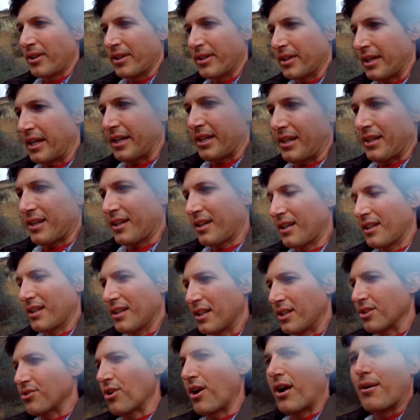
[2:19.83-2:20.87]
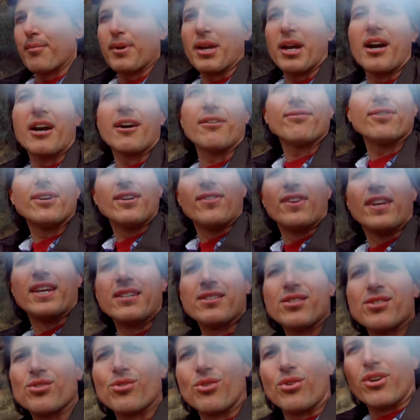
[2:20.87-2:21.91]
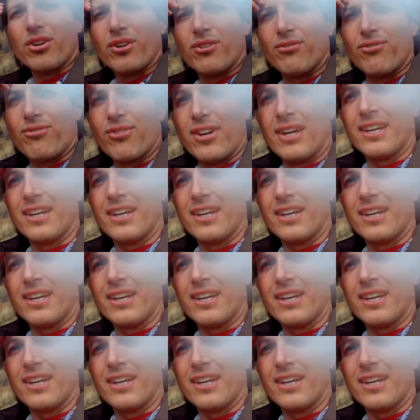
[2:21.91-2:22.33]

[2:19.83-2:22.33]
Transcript: Like, they dropped me off in this sort of